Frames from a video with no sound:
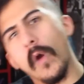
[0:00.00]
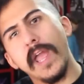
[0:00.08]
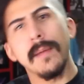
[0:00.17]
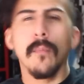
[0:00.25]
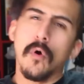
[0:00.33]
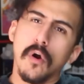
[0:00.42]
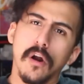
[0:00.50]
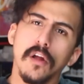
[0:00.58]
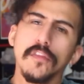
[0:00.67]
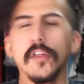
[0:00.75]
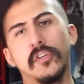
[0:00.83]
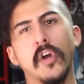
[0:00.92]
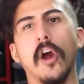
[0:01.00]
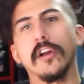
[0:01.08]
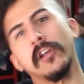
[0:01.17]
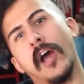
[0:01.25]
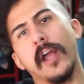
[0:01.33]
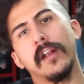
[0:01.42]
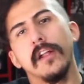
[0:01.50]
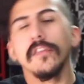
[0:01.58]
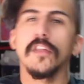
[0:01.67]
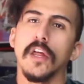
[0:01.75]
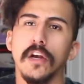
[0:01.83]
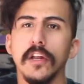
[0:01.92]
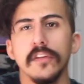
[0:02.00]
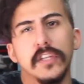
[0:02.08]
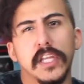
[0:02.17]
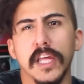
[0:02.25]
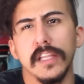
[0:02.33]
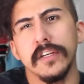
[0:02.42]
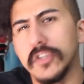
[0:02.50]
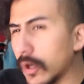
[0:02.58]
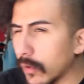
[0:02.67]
way more The Dark Knight than it is The Killing